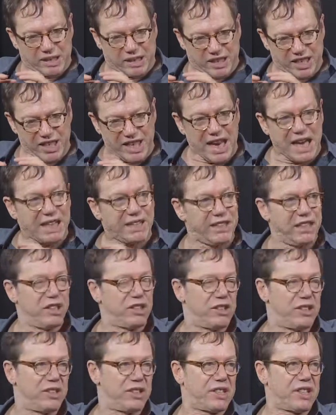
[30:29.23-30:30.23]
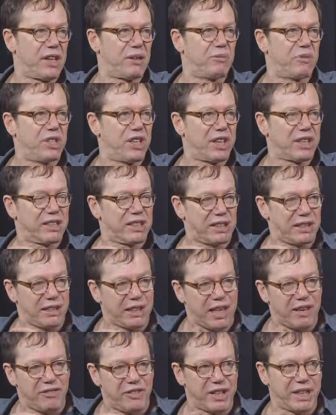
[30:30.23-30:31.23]
connecting to the subject,
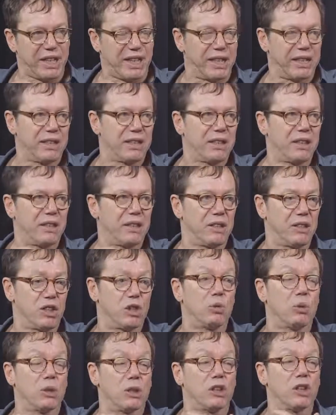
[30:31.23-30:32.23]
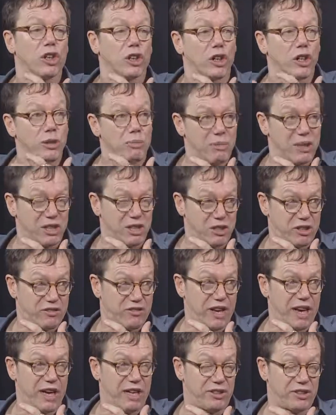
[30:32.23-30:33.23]
loving it, you will learn much
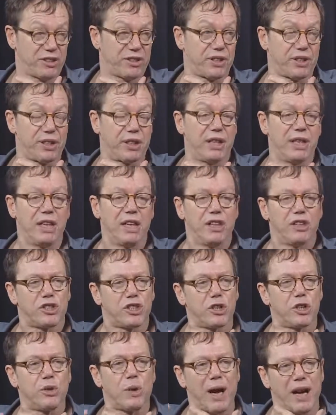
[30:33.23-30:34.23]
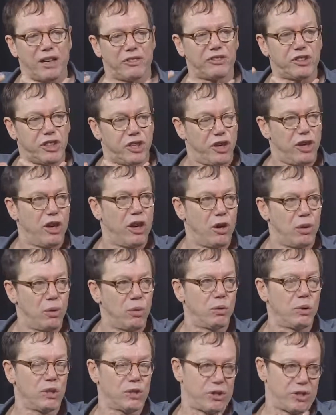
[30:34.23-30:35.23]
faster. So you have to
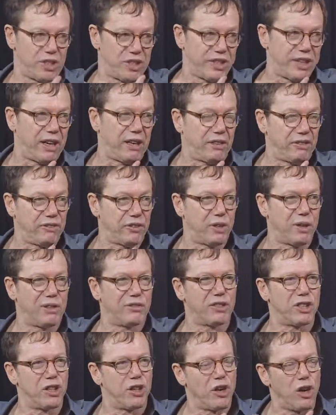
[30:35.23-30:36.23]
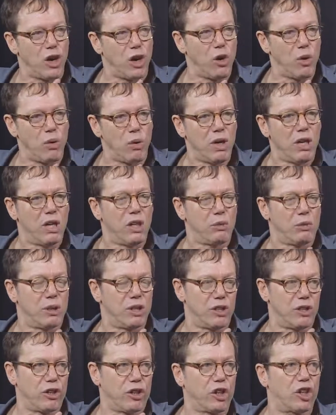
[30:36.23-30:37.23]
know yourself. You have to know
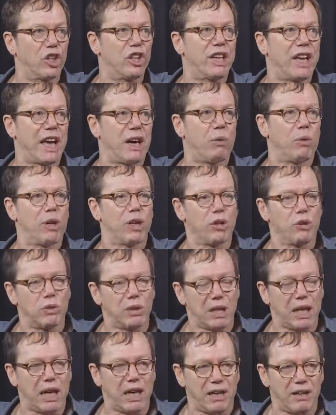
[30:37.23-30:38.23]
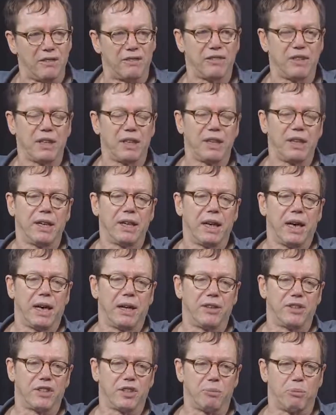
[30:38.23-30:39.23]
what you're good at, what you love.
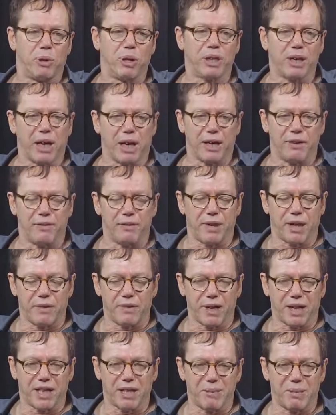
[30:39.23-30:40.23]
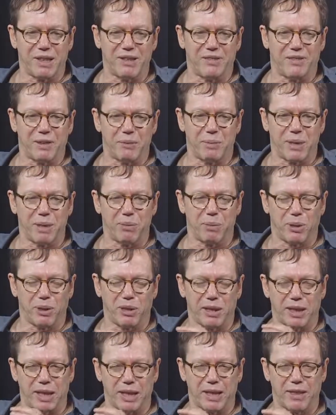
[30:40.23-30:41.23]
There's a book I recommend for
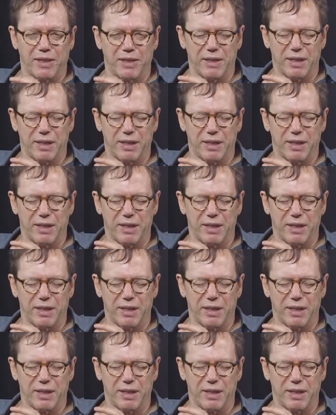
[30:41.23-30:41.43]
people. I